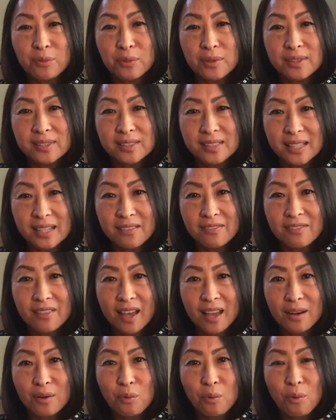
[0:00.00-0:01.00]
receive
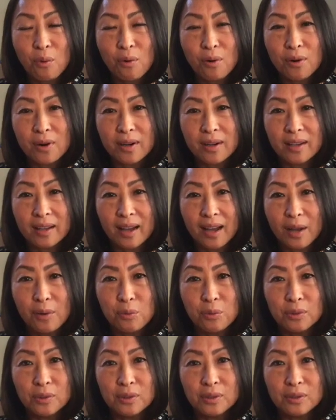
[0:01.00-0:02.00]
that award, I
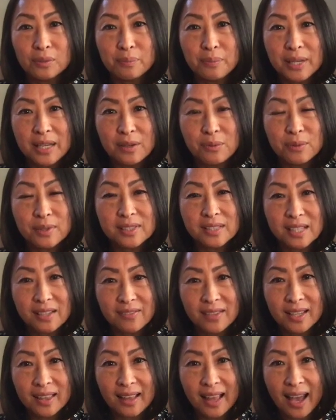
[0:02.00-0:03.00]
will be
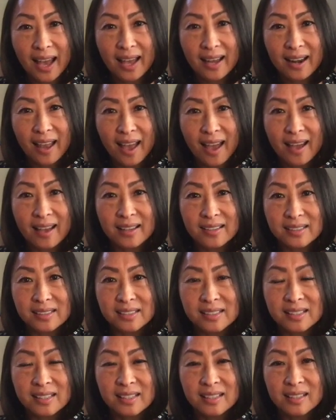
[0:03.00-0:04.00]
receiving that
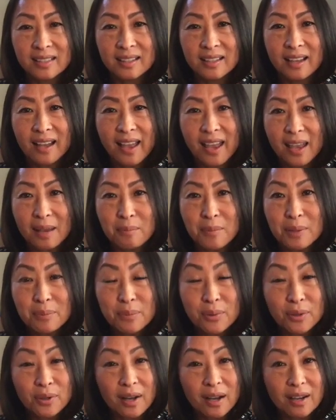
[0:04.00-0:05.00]
as a
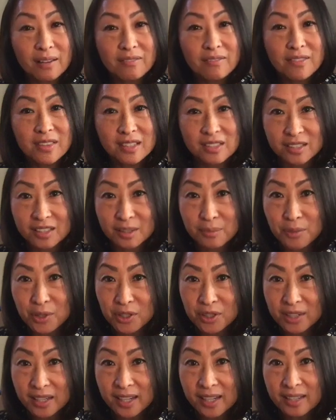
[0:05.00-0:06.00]
member of this
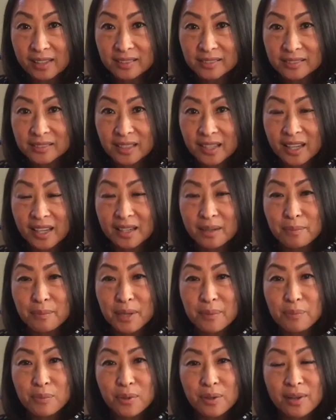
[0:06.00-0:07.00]
community and a
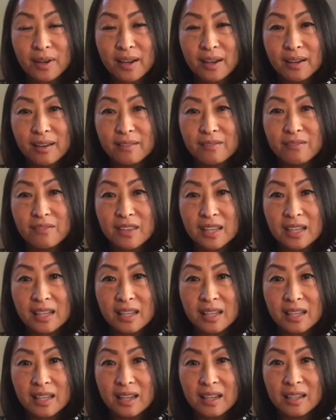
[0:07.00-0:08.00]
member of
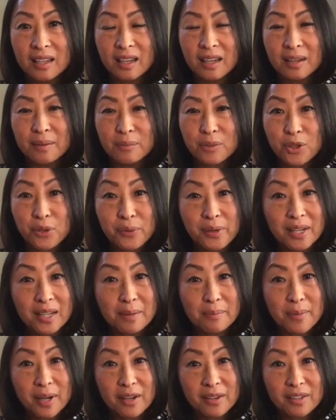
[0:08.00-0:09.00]
the Korean
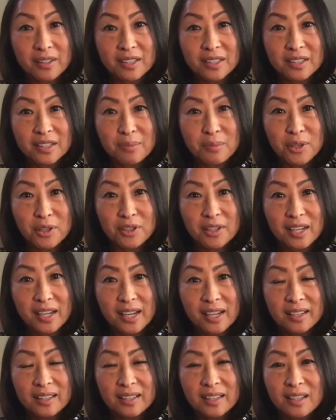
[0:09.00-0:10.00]
American
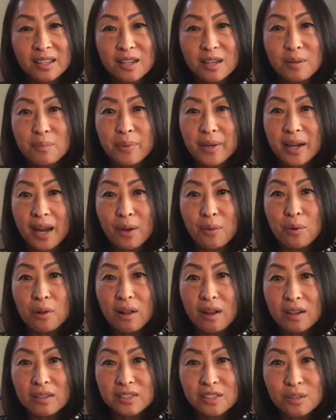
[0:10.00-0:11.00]
community. But I will
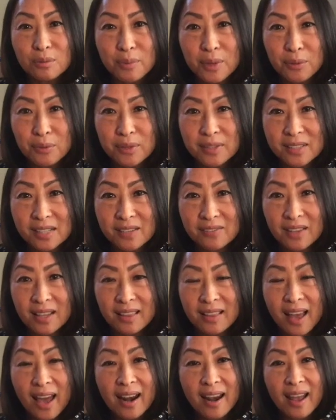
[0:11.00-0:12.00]
also be receiving
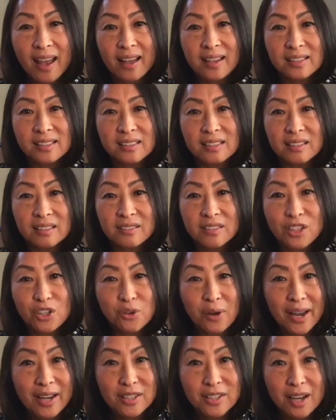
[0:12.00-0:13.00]
that as the
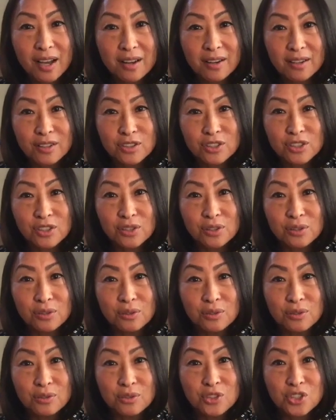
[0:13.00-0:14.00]
granddaughter to
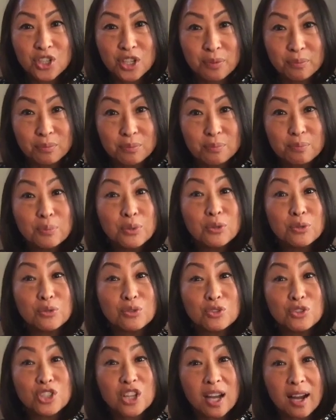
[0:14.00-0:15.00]
Jim
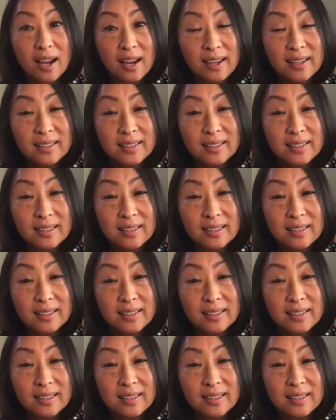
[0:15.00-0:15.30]
Boon Cha.